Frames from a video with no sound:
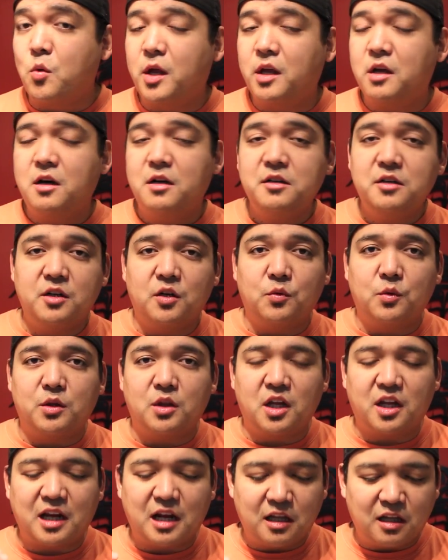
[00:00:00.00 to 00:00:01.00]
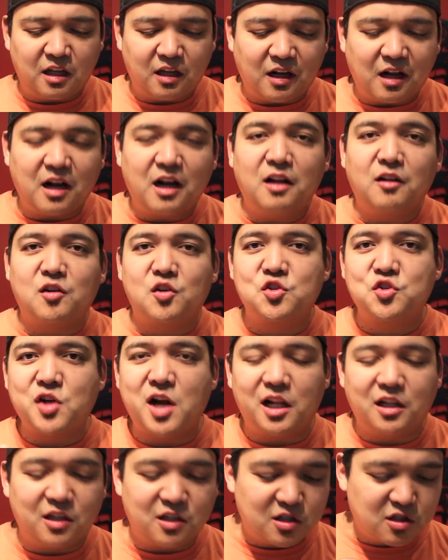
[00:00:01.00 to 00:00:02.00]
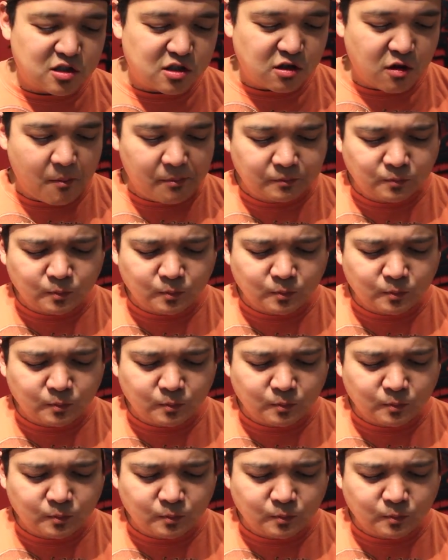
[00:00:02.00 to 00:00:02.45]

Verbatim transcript: going on here with the galangal, the shallots,